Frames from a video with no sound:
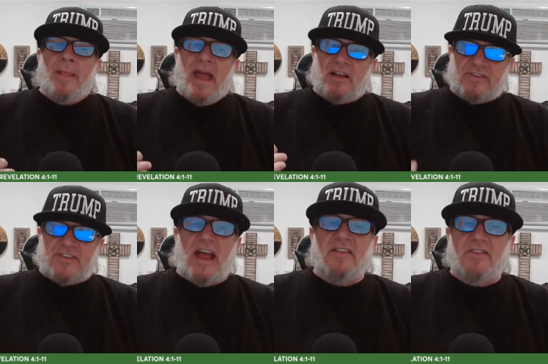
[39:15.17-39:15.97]

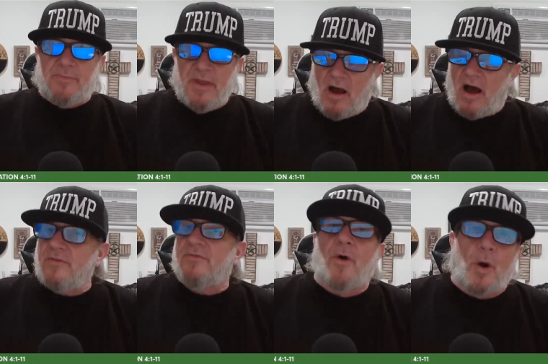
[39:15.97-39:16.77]
extends
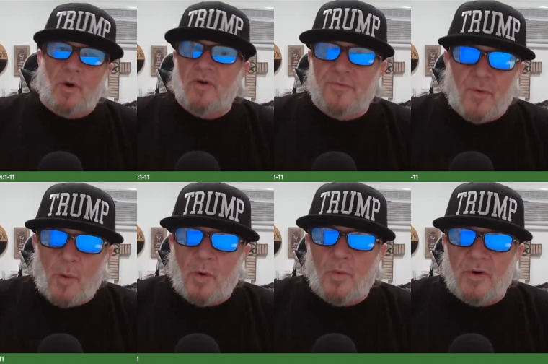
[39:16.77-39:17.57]
beyond formal
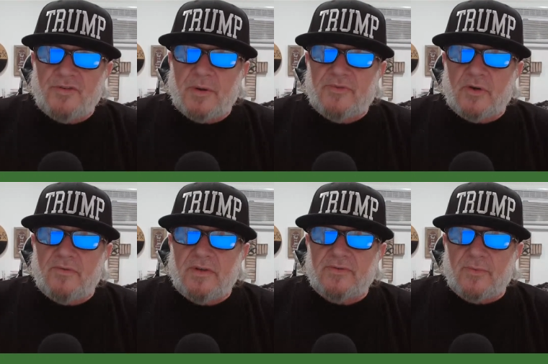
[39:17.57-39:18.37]
former worship
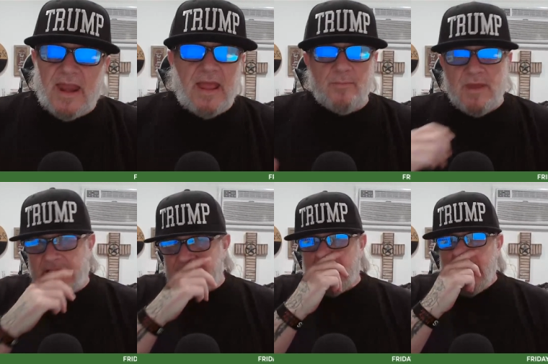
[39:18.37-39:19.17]
service. Right. It
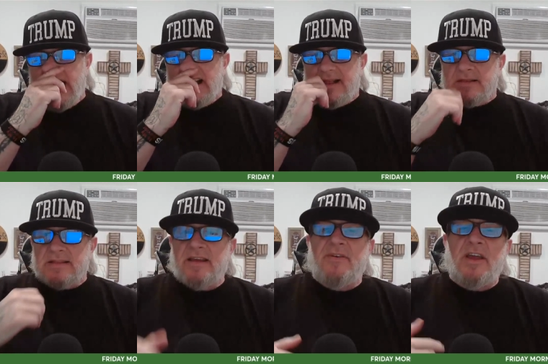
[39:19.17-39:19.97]
means
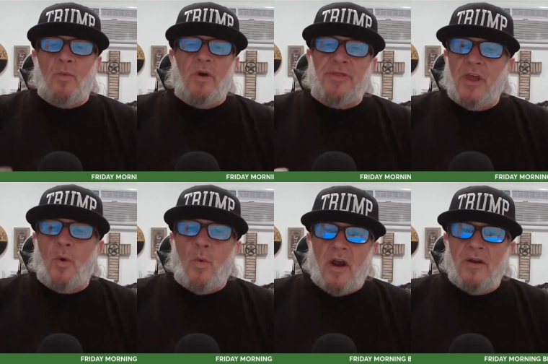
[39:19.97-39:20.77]
living with the
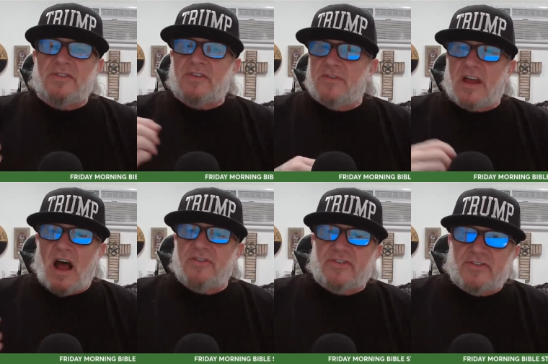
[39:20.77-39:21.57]
awareness of
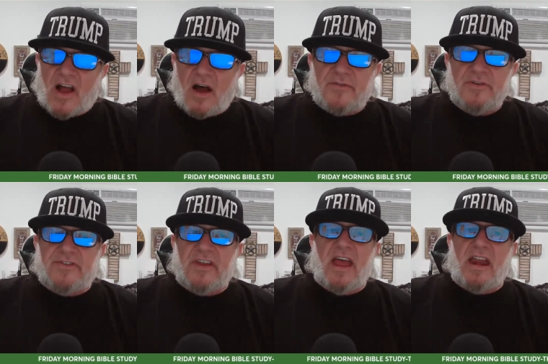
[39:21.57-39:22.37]
God's
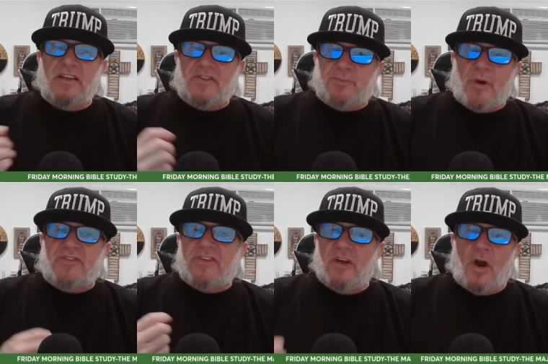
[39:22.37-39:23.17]
sovereignty and
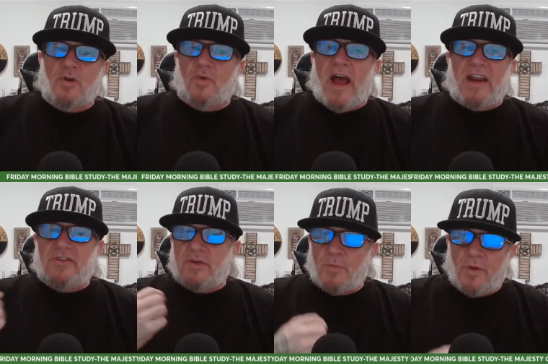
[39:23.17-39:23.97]
expressing our
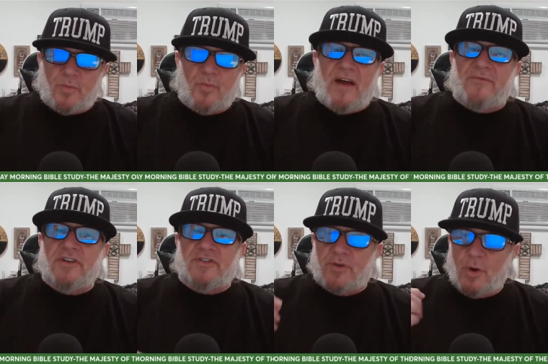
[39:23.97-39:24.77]
gratitude with
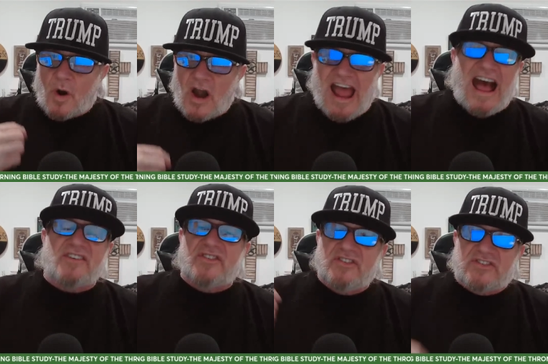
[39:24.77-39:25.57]
reverence through our
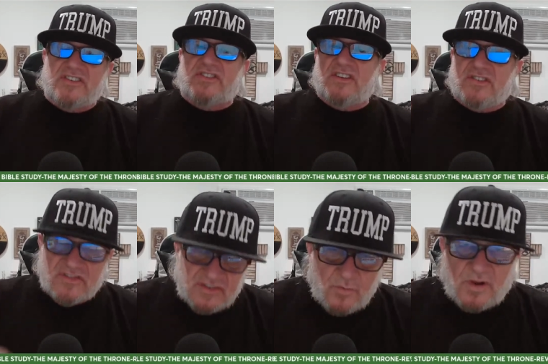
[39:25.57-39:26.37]
actions,
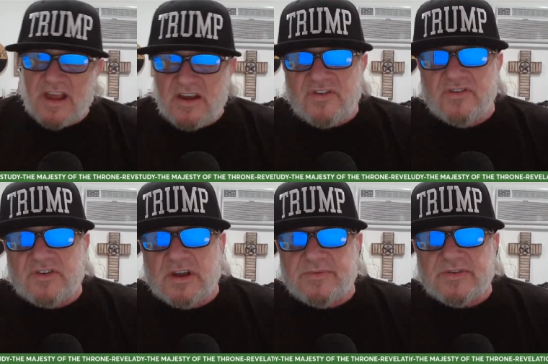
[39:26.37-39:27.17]
decisions, and
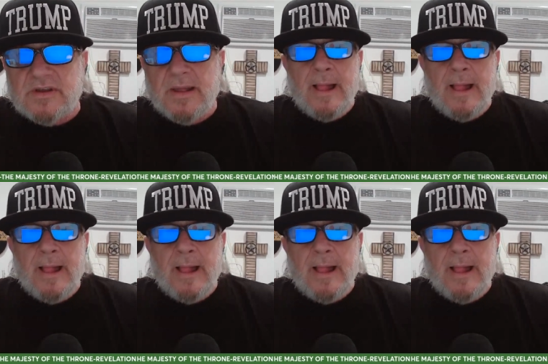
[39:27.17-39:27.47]
relationships.